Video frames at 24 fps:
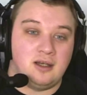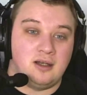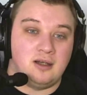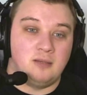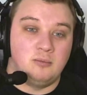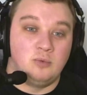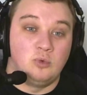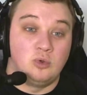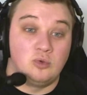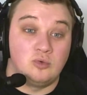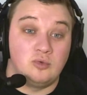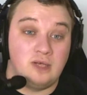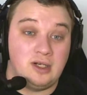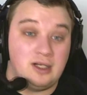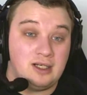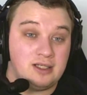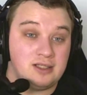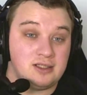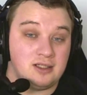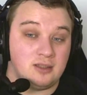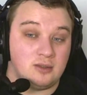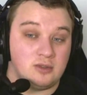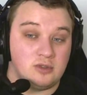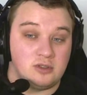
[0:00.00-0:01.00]
more
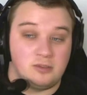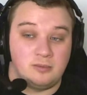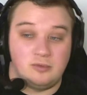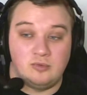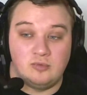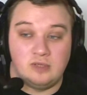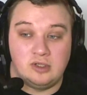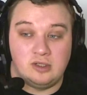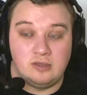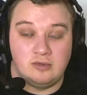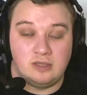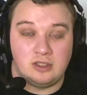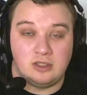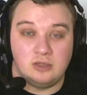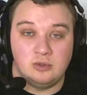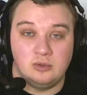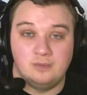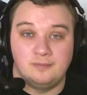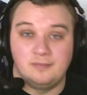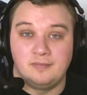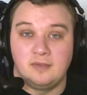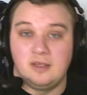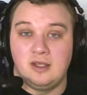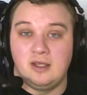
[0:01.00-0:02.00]
realistic, which will be really, really
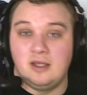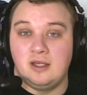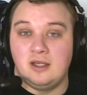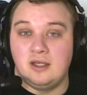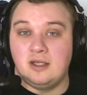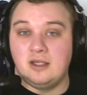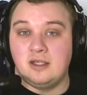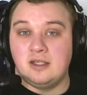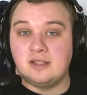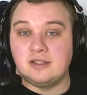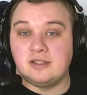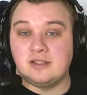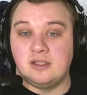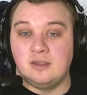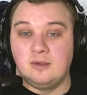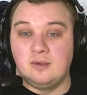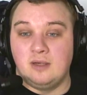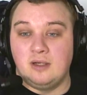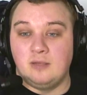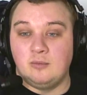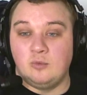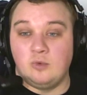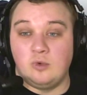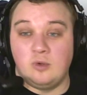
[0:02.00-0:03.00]
cool.
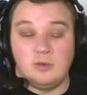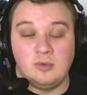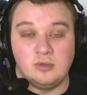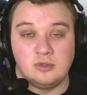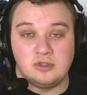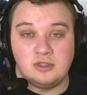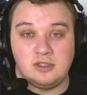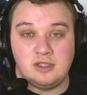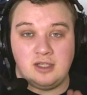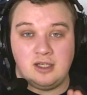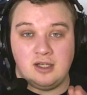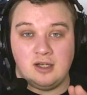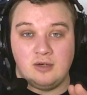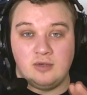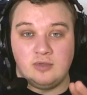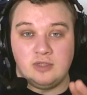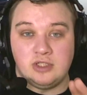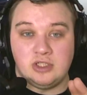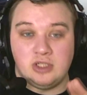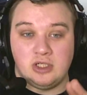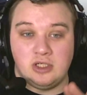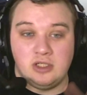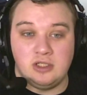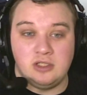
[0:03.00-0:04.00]
So we will see a
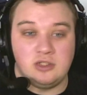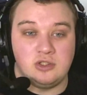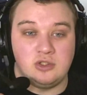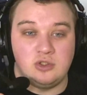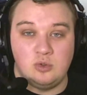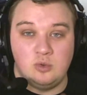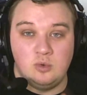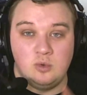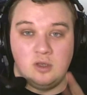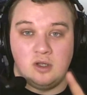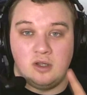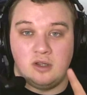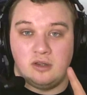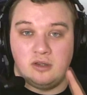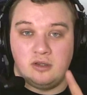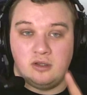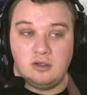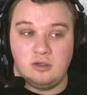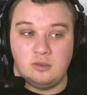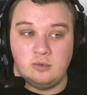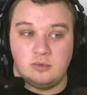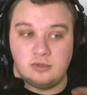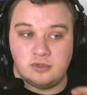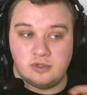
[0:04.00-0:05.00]
return to
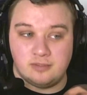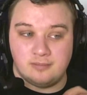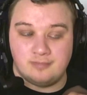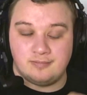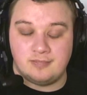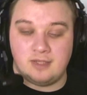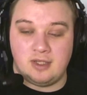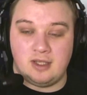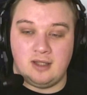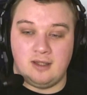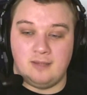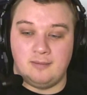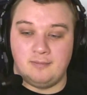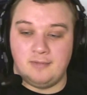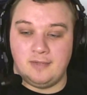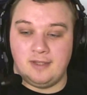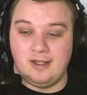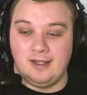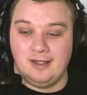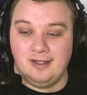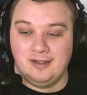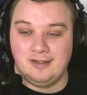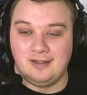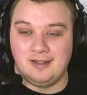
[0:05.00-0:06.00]
those, and
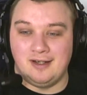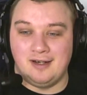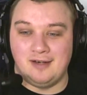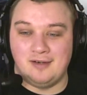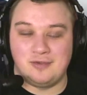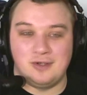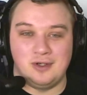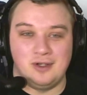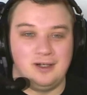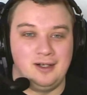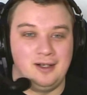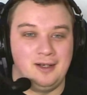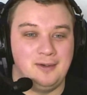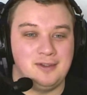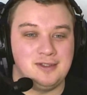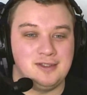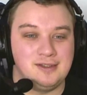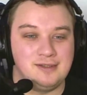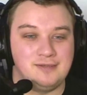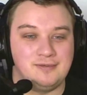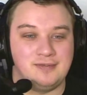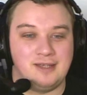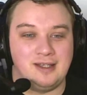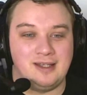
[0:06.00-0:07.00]
I've got
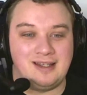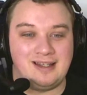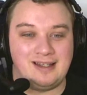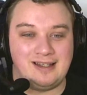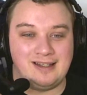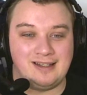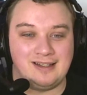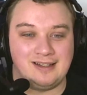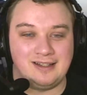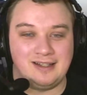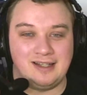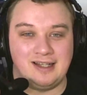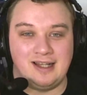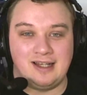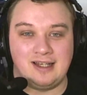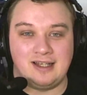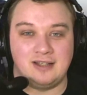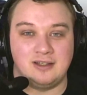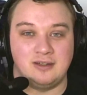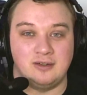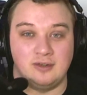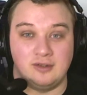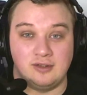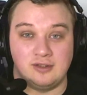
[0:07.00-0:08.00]
loads of
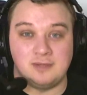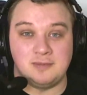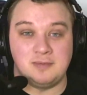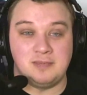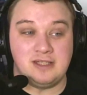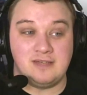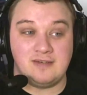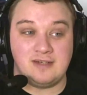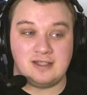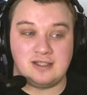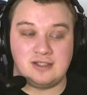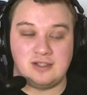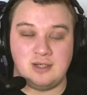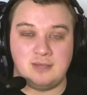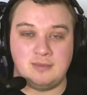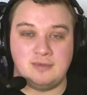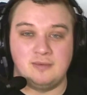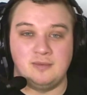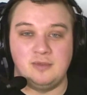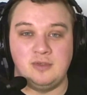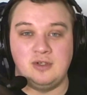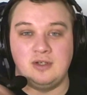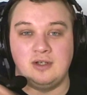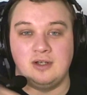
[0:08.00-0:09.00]
like specific
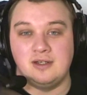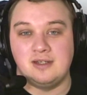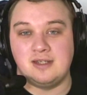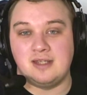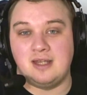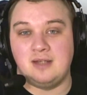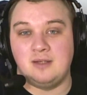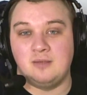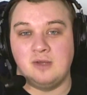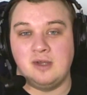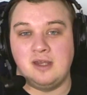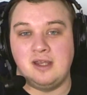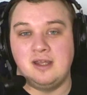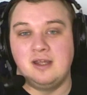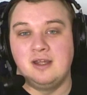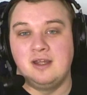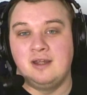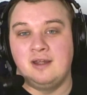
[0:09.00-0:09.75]
ships from you guys anyway,